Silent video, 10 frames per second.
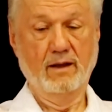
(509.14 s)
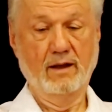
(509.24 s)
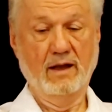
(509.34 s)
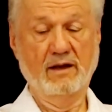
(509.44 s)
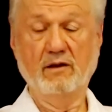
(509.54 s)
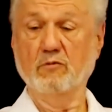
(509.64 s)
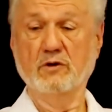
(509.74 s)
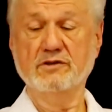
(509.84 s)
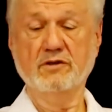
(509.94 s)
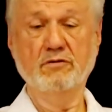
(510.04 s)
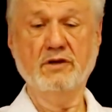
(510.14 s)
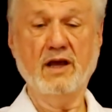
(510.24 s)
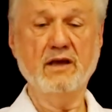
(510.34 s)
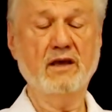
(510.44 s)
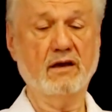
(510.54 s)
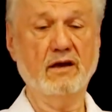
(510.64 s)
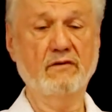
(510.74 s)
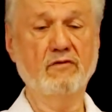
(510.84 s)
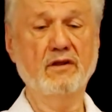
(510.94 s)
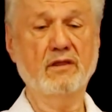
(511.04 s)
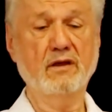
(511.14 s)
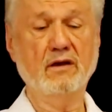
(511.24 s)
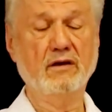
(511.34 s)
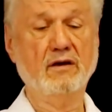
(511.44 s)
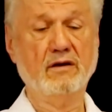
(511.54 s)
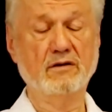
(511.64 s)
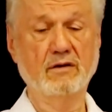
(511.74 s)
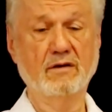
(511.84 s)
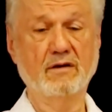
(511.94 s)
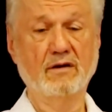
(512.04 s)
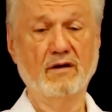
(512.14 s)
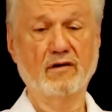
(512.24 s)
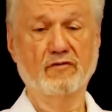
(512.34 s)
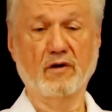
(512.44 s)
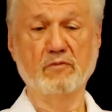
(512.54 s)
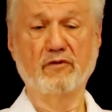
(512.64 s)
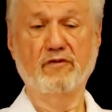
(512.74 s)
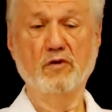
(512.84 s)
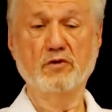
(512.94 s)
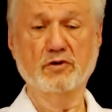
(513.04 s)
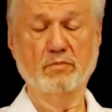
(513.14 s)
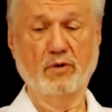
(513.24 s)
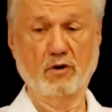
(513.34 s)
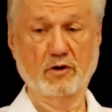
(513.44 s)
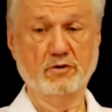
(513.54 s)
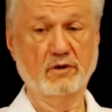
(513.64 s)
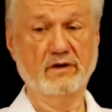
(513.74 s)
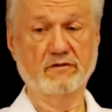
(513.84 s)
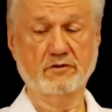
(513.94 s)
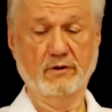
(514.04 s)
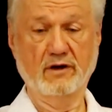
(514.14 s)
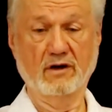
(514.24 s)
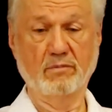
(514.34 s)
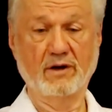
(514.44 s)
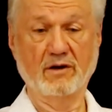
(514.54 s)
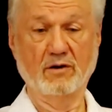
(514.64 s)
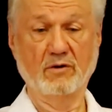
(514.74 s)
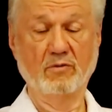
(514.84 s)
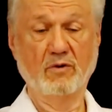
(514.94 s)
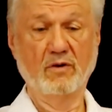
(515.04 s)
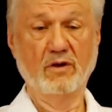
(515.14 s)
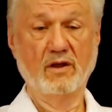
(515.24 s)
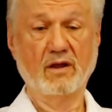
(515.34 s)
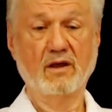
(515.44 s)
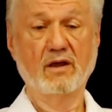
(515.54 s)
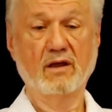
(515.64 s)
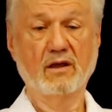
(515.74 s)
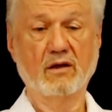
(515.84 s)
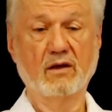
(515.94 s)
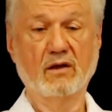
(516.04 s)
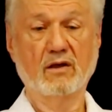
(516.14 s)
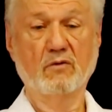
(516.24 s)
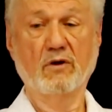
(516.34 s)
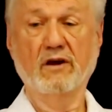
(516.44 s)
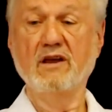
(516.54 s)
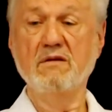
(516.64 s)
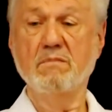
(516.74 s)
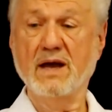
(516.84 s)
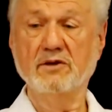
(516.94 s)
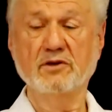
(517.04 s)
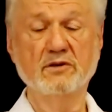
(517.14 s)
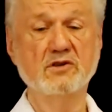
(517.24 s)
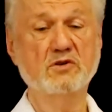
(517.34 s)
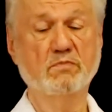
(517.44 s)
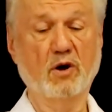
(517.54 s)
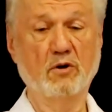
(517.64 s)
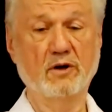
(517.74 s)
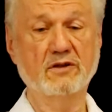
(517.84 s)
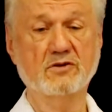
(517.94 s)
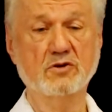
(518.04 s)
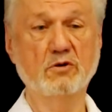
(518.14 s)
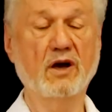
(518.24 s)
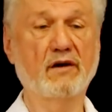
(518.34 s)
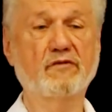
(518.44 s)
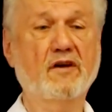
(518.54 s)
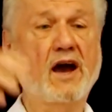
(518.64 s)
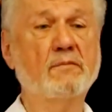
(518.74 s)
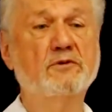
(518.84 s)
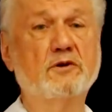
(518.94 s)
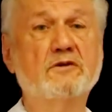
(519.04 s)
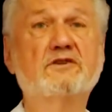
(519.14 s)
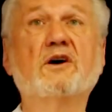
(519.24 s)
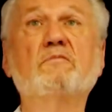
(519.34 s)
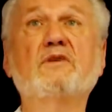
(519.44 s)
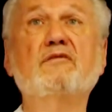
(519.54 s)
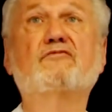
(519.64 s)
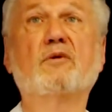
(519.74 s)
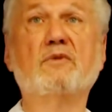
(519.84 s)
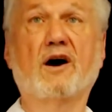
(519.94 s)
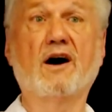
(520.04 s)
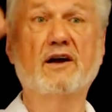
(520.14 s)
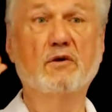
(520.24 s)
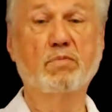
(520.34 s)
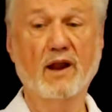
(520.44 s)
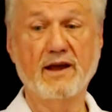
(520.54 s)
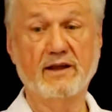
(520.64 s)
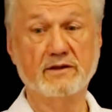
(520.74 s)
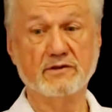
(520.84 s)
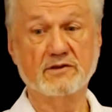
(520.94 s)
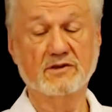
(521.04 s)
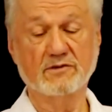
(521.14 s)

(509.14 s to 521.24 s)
And it was to take everything from the future poetry of Sri Aurobindo, where he mentions poets who have captured something from the higher planes.